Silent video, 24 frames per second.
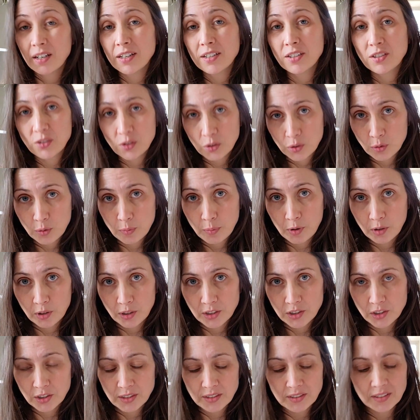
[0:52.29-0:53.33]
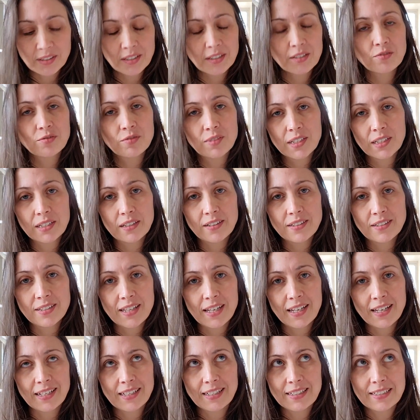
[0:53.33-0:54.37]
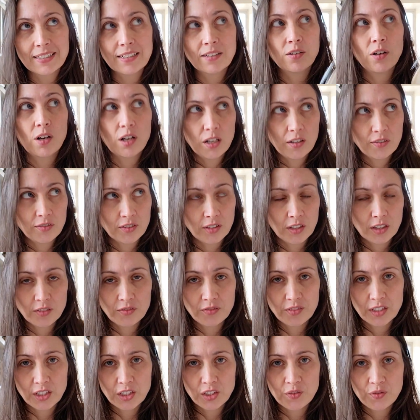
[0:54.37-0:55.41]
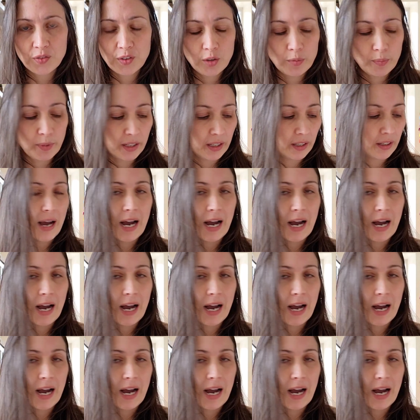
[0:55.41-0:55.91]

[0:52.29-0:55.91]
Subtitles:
I do apologize. I didn't realize that until after I'd finished filming.